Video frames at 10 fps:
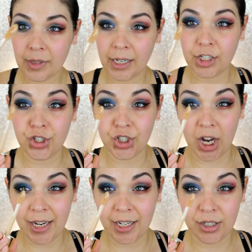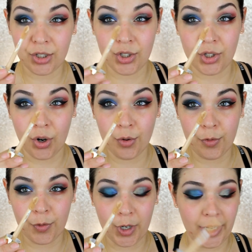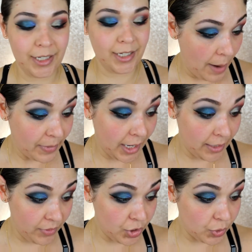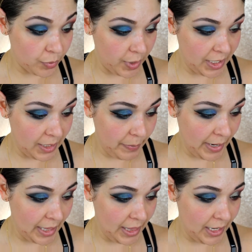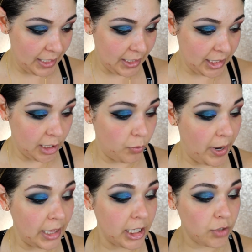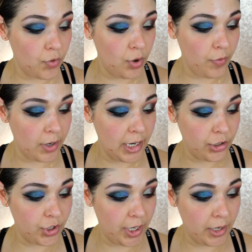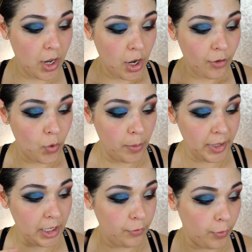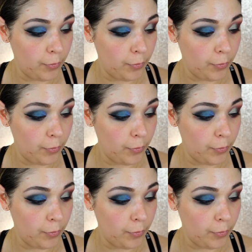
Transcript: like a giant doe foot. I'm kind of intrigued by this. It says a weightless fluid foundation formulated for